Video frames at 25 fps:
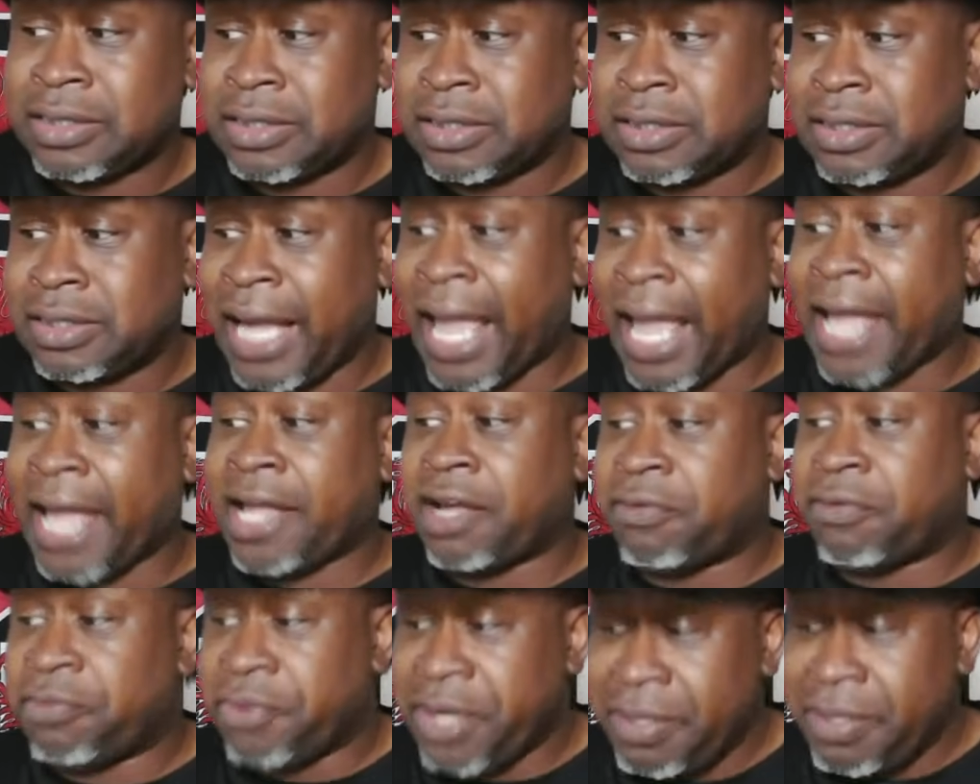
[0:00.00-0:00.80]
lack
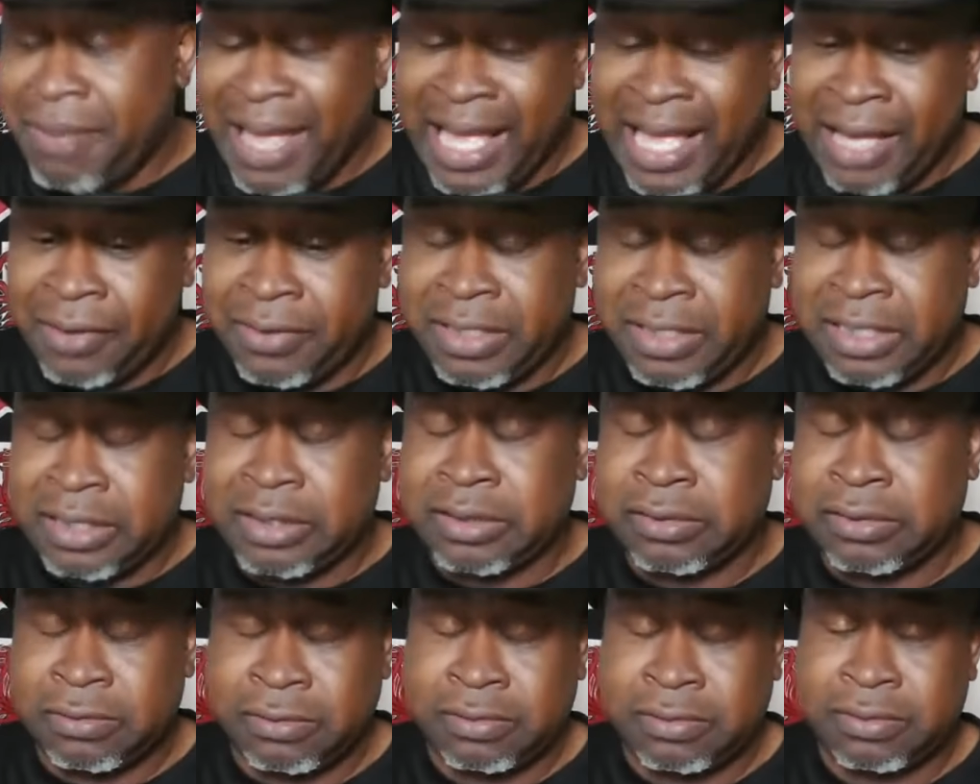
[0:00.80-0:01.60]
of
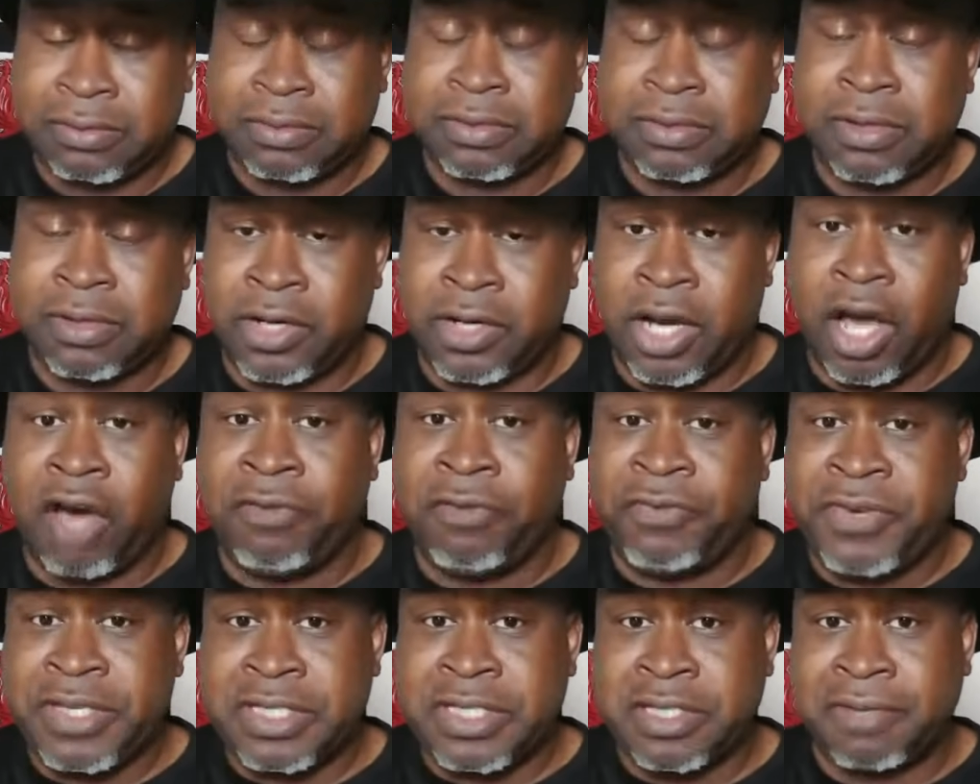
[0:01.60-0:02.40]
rebounding on the
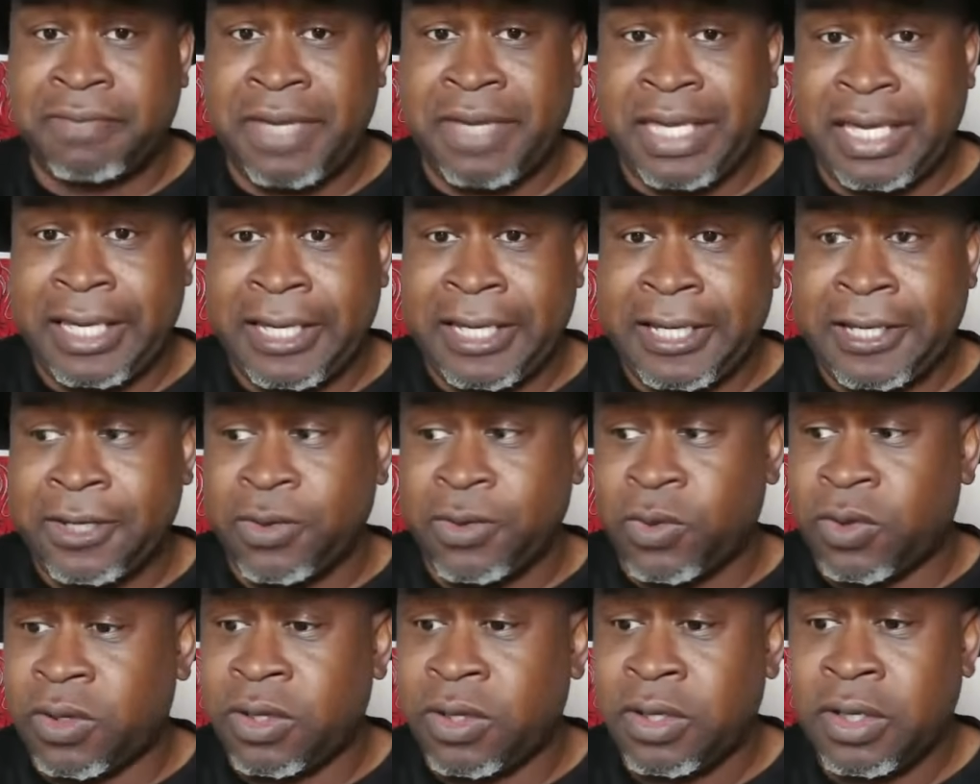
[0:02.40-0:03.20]
offensive end
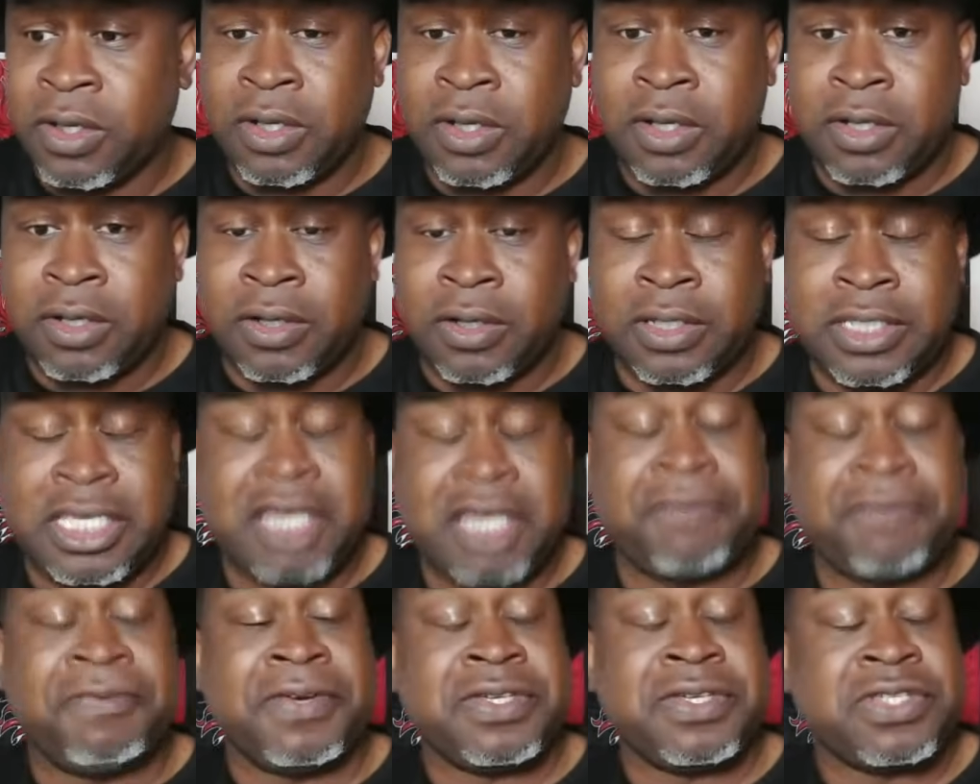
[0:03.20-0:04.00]
or
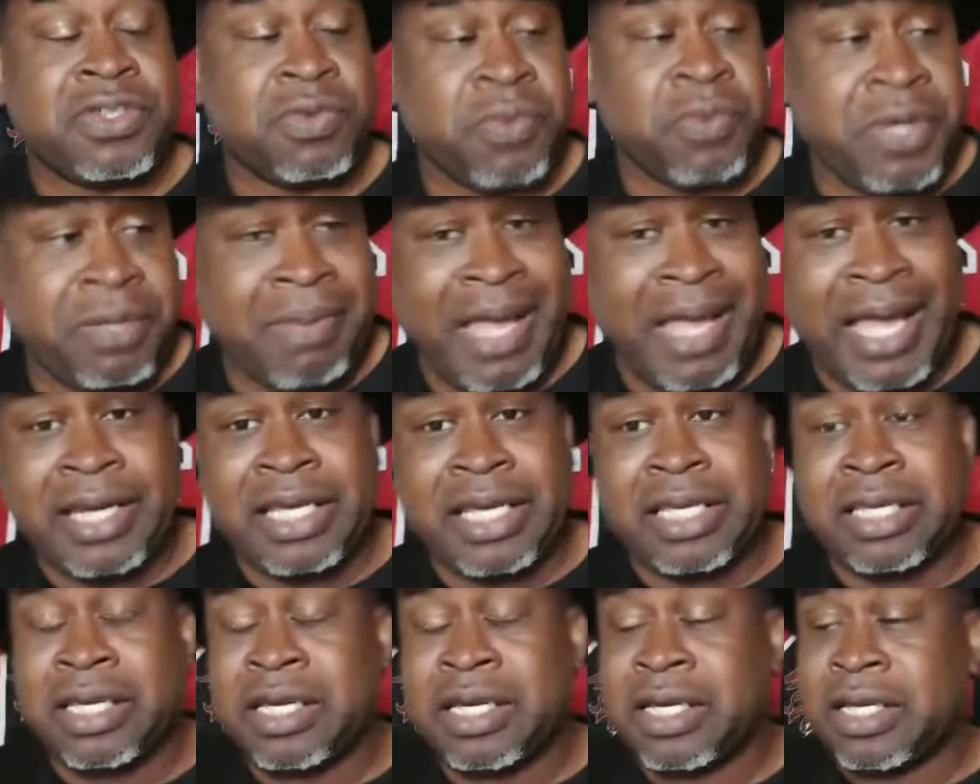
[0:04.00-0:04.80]
defensive
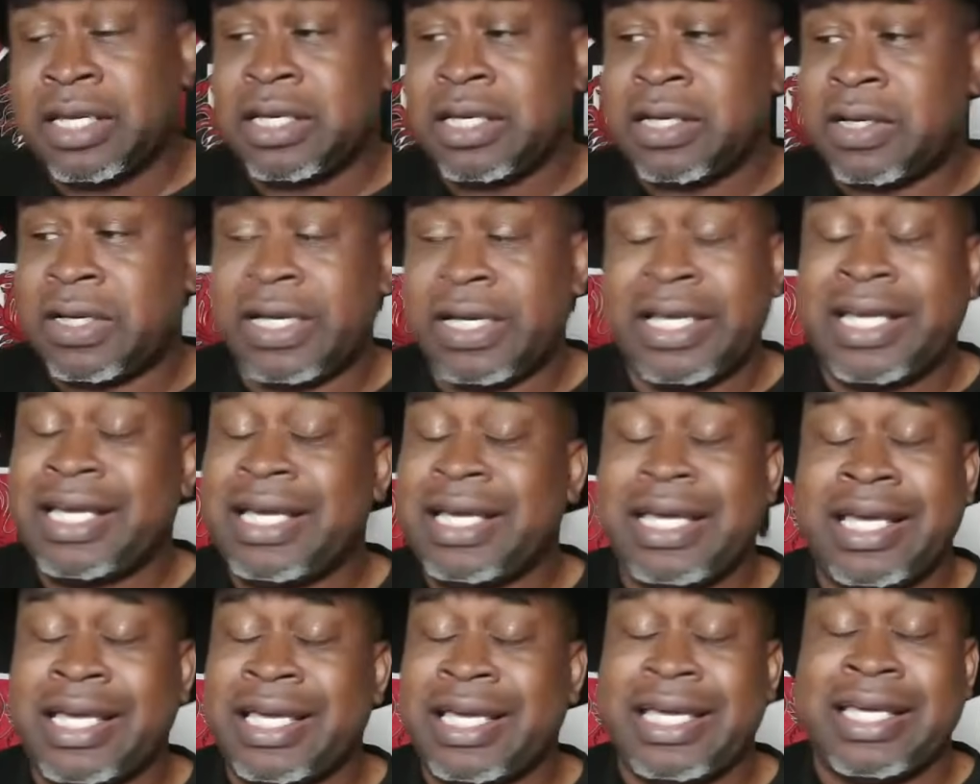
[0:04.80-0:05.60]
rebounding,
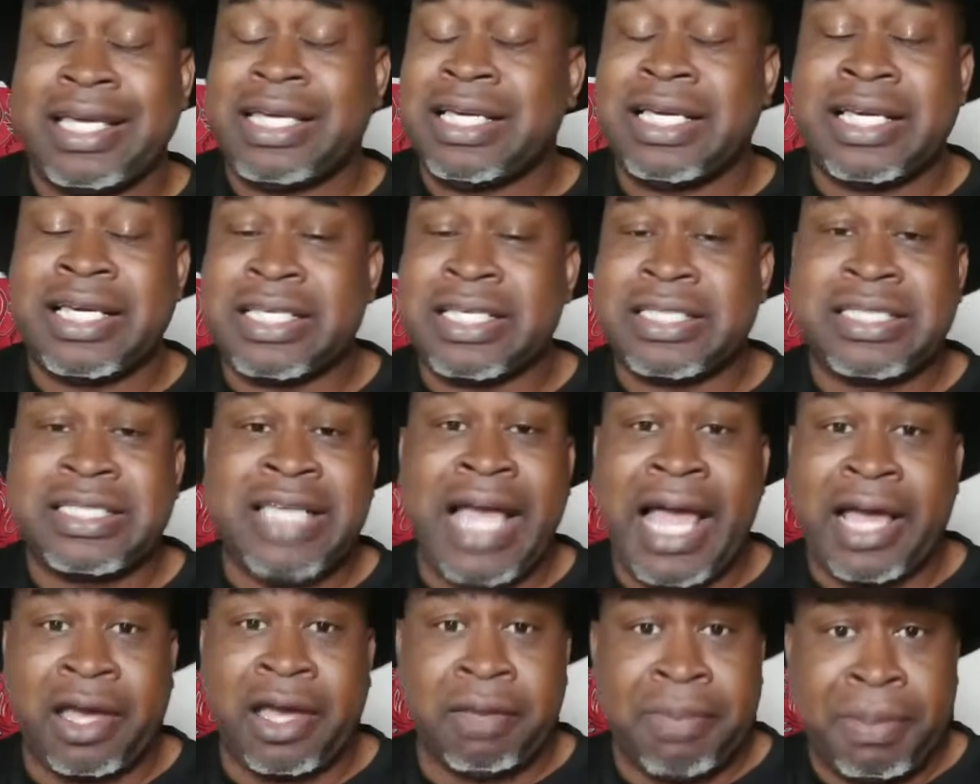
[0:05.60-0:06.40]
it's
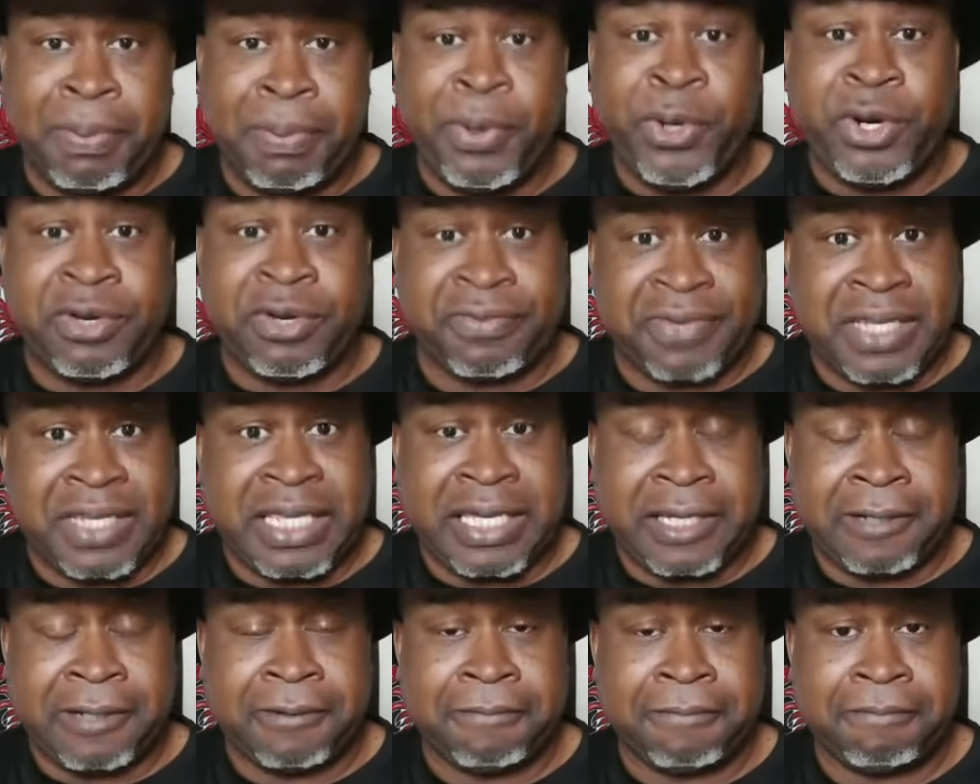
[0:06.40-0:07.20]
not going to be pretty for them.